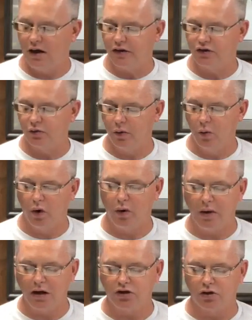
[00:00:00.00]
Uh, so we
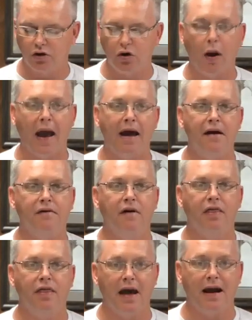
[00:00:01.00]
want to make sure you
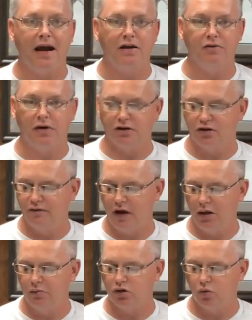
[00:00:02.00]
have that address
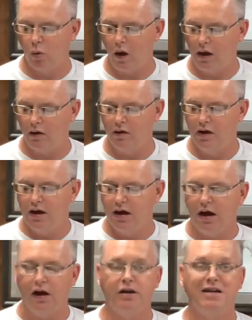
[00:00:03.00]
available as well.
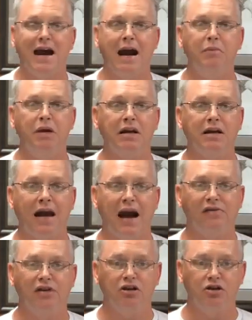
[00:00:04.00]
Damon and
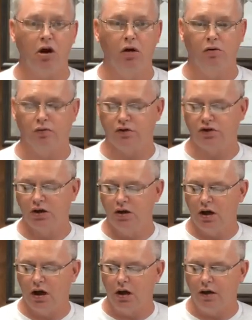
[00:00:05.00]
Kathy Jones,
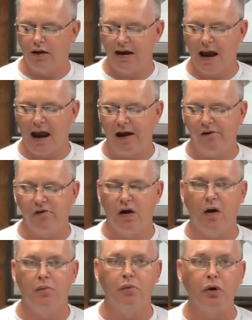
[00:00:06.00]
they have
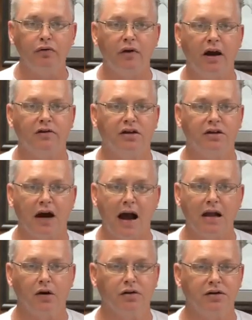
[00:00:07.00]
moved out to
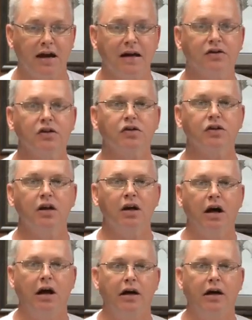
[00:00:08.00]
Tyler, Texas.